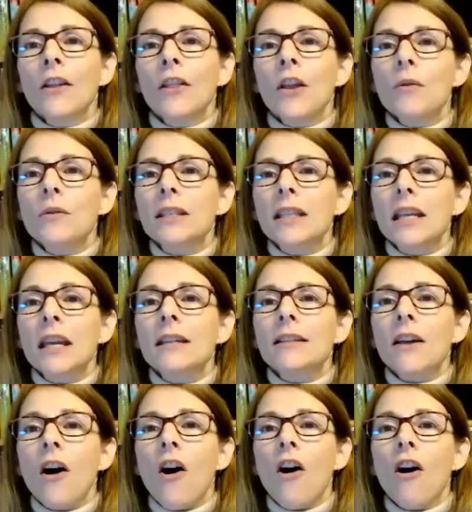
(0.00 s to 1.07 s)
Those
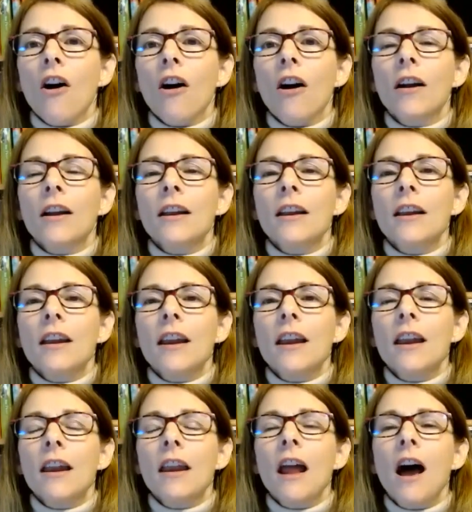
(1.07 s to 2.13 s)
things are
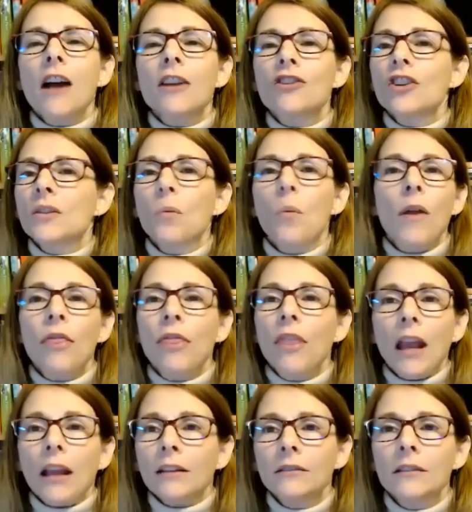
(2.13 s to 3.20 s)
not just one
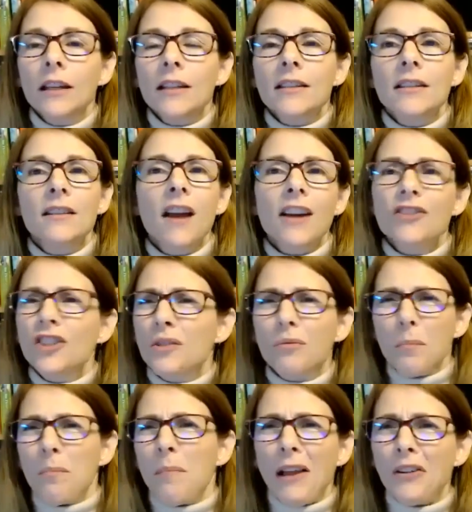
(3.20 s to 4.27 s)
thing. It's not just
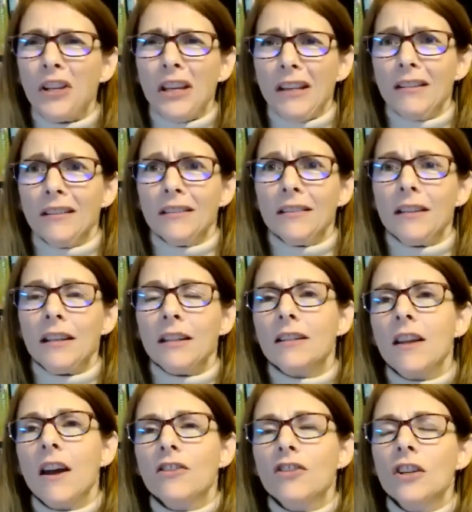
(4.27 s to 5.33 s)
rebellion.
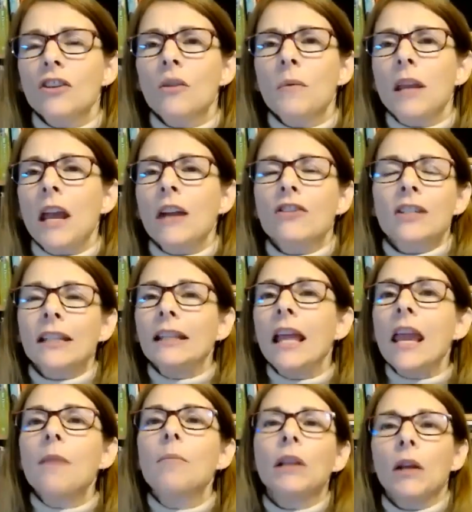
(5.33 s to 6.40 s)
It's not, you know, we can't just
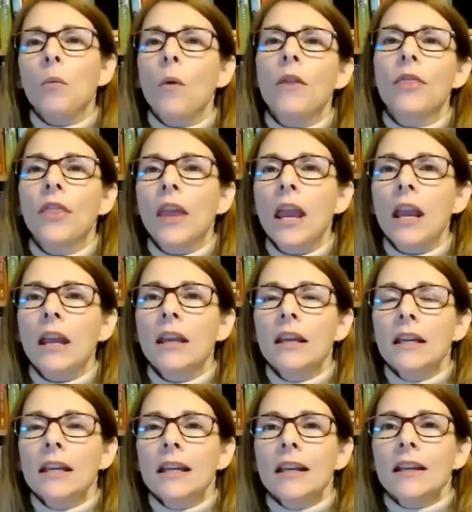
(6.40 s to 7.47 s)
label it one thing.
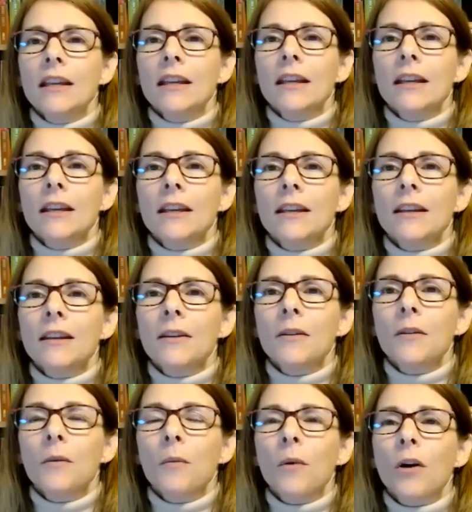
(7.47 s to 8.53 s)

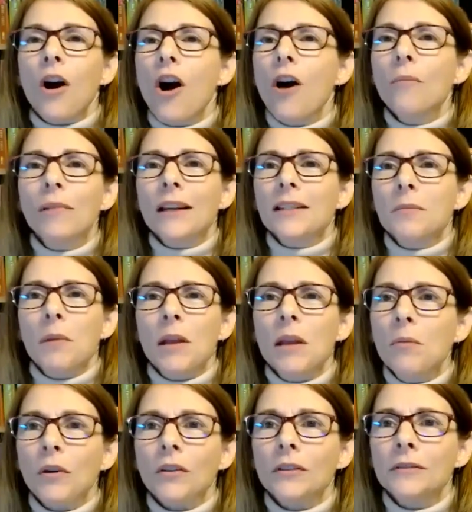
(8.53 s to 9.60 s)
We're complex
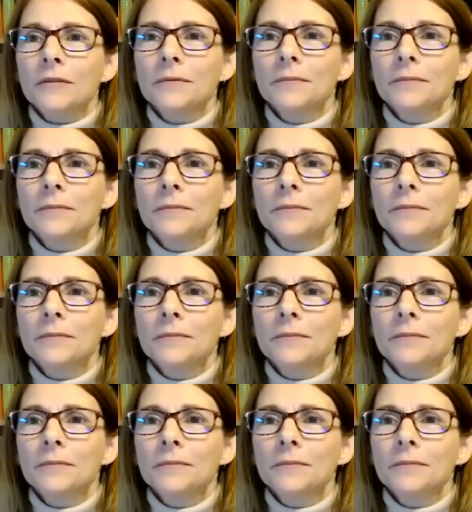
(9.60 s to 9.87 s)
people.